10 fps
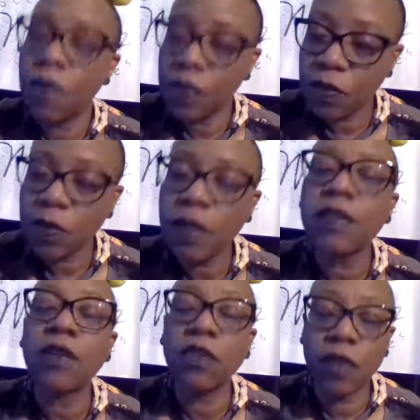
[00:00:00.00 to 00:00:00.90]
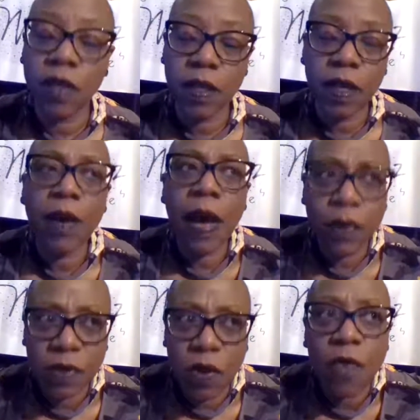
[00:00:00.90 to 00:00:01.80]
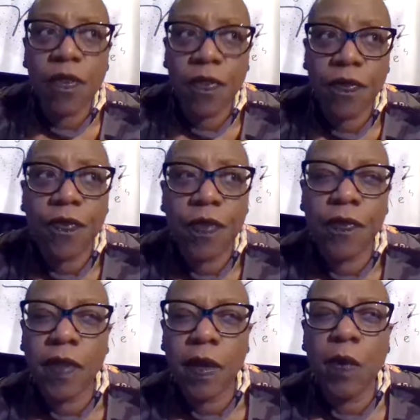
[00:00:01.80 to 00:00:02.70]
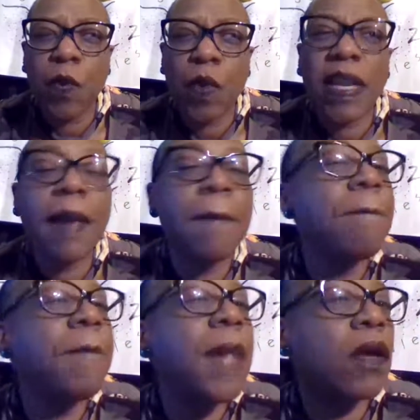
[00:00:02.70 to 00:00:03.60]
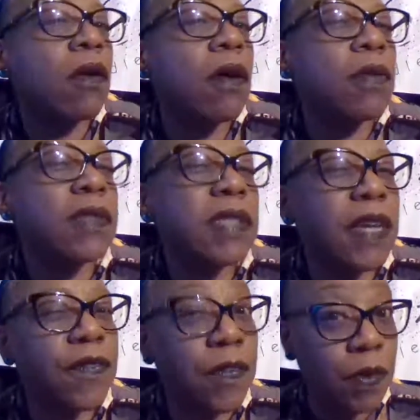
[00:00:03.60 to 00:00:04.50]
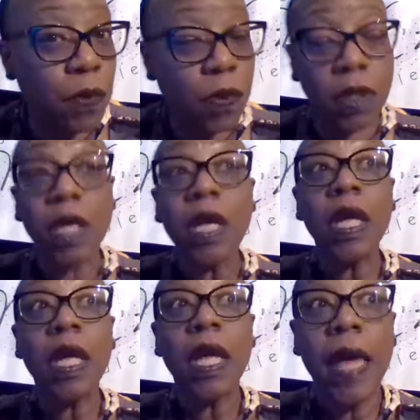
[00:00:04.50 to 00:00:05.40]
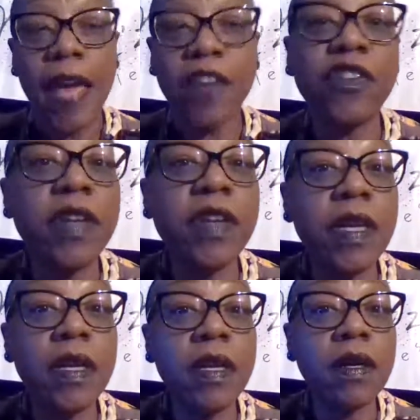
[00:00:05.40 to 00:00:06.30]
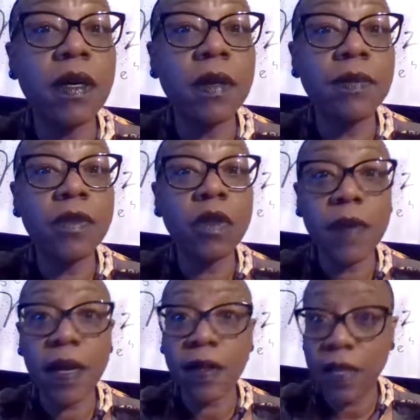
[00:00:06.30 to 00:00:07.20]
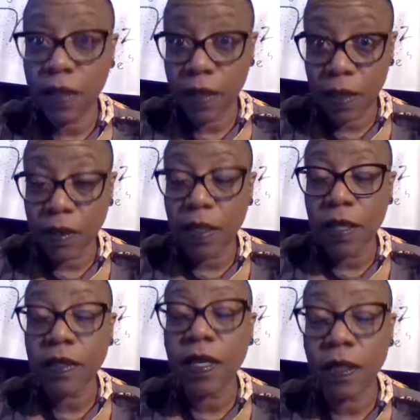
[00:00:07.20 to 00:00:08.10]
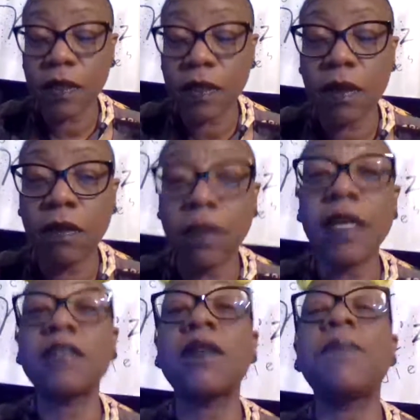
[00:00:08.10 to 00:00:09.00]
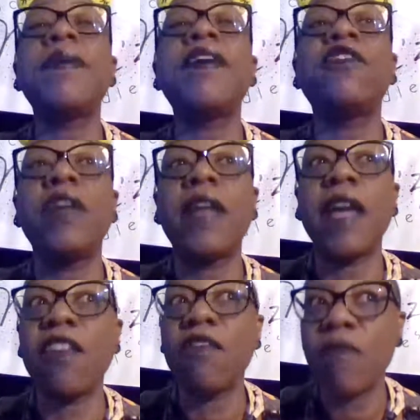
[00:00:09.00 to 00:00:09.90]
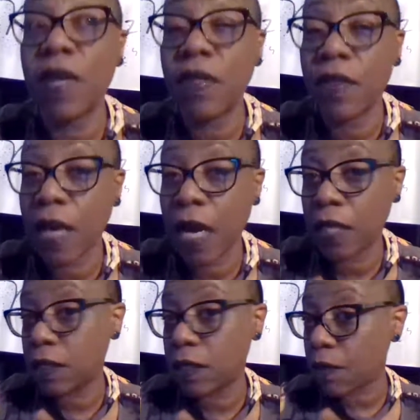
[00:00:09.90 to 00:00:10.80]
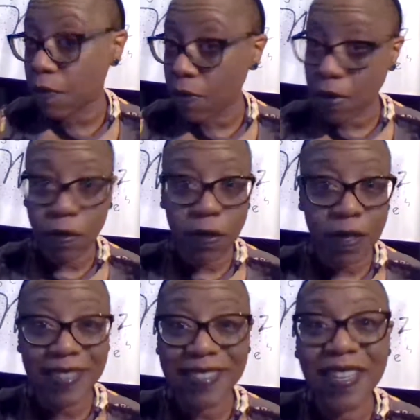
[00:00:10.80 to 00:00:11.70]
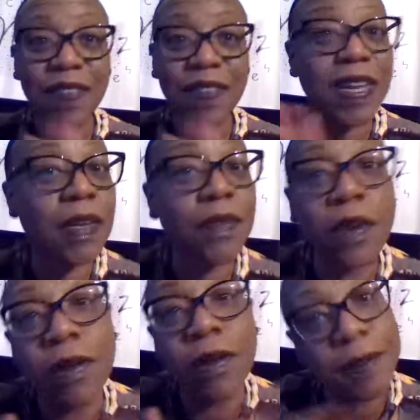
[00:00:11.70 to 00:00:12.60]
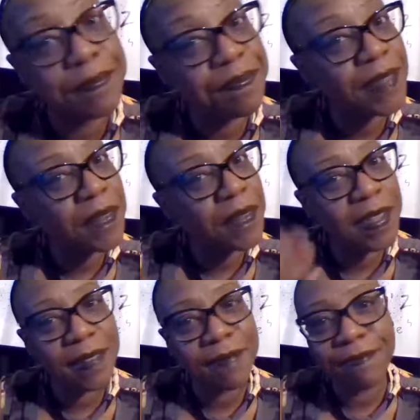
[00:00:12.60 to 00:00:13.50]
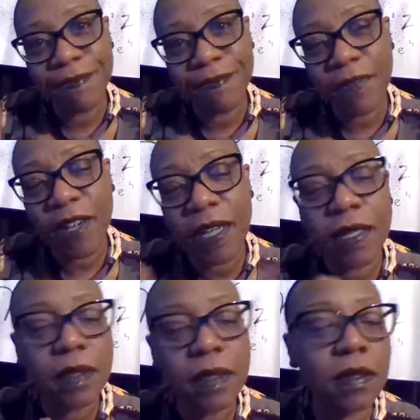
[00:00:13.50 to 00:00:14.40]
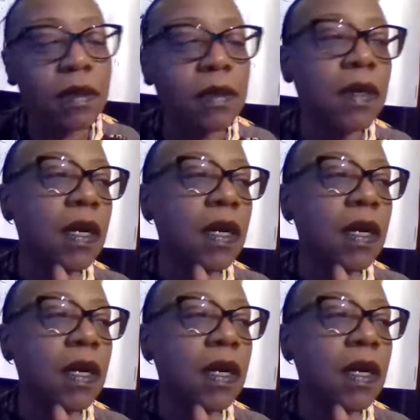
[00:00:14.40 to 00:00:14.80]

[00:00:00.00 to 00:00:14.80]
2 years ago. I was over 50 when I met her. I was like 51. And she told me I needed to get a colonoscopy. She gave me the guy's number and all that stuff, and I never called him. Never did. Right? So